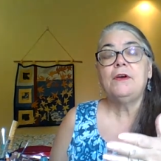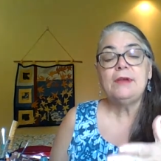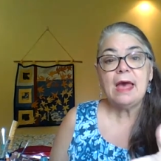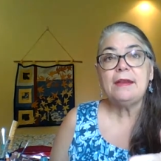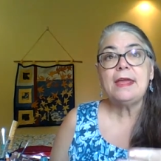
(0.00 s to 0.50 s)

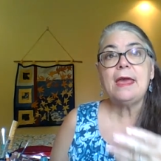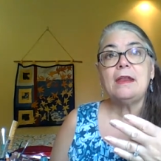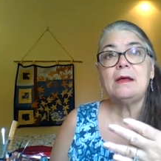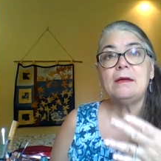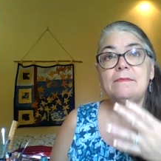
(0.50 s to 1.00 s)
Turned out he
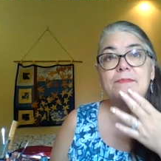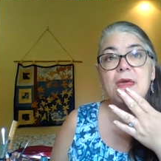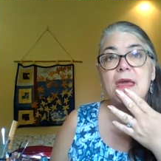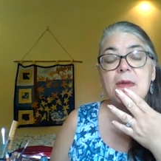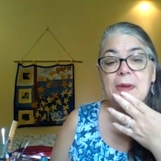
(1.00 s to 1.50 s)
had a,
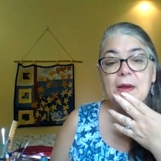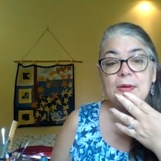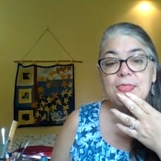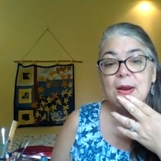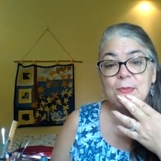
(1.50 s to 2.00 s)
a
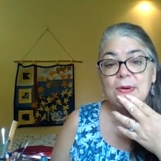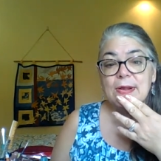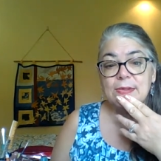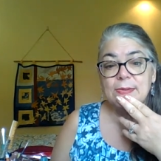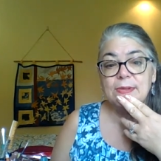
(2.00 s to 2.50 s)

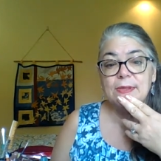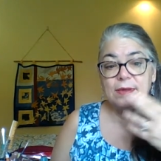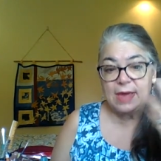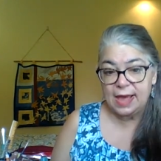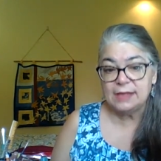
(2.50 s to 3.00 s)
parathyroid
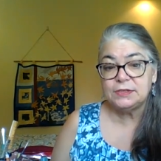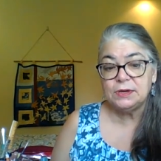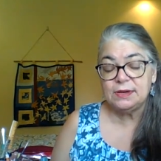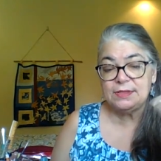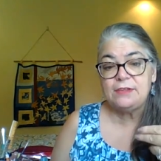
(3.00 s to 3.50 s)

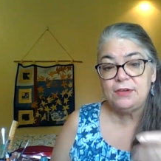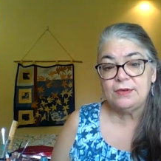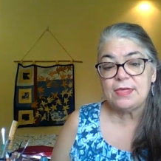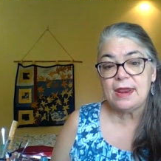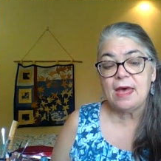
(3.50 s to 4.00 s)
cancer and they
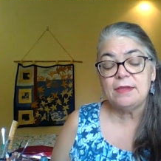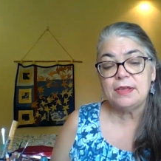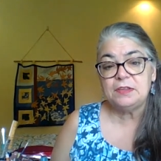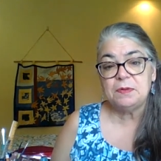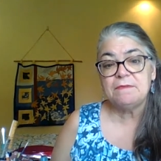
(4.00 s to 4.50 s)
took that out
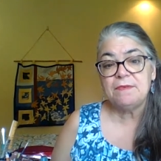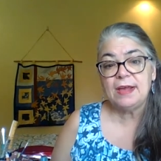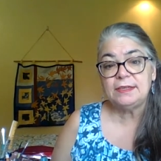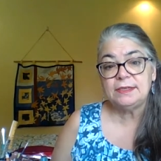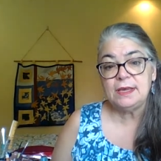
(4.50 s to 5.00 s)
and he's been
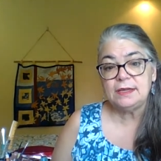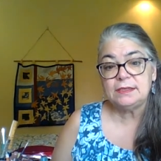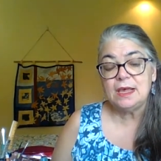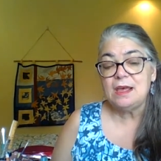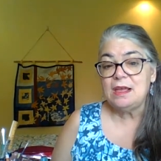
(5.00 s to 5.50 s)
fine
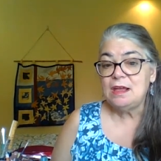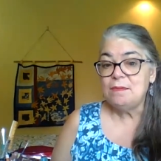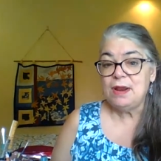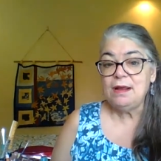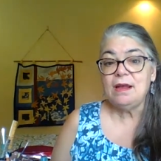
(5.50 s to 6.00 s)
since.
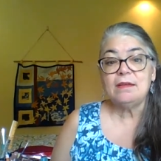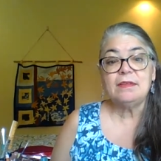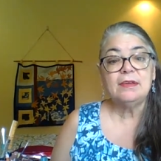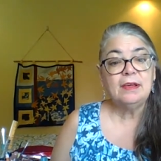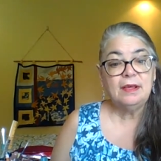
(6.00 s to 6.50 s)
But I got
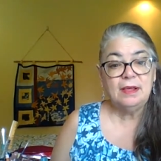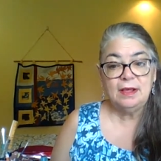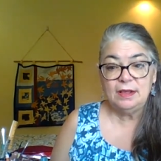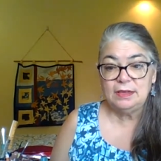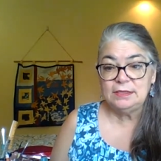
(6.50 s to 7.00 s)

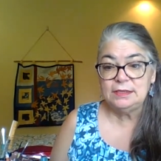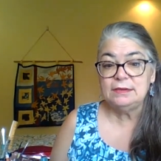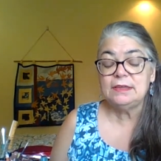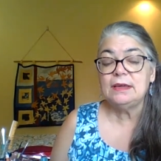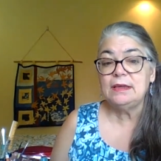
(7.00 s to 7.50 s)
tons
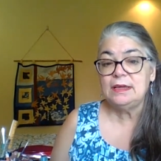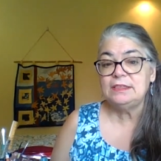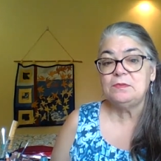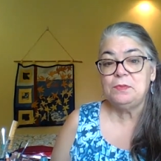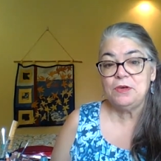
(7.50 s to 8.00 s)
and
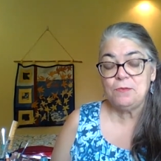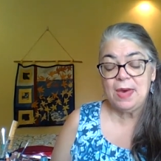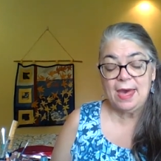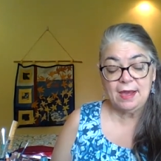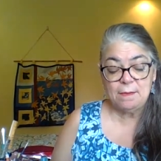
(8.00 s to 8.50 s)
tons of
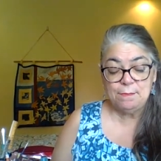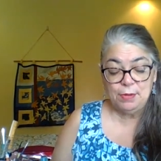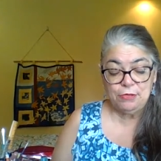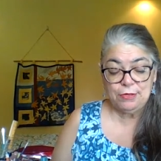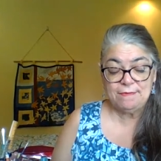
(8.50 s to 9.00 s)
pushback and
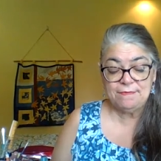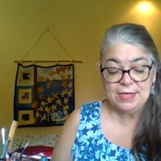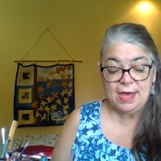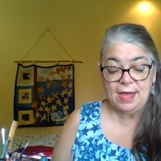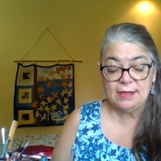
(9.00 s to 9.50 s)
bullshit
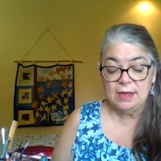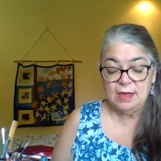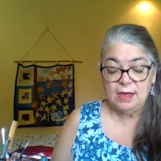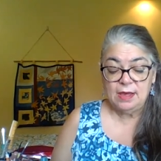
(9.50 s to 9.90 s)
for that.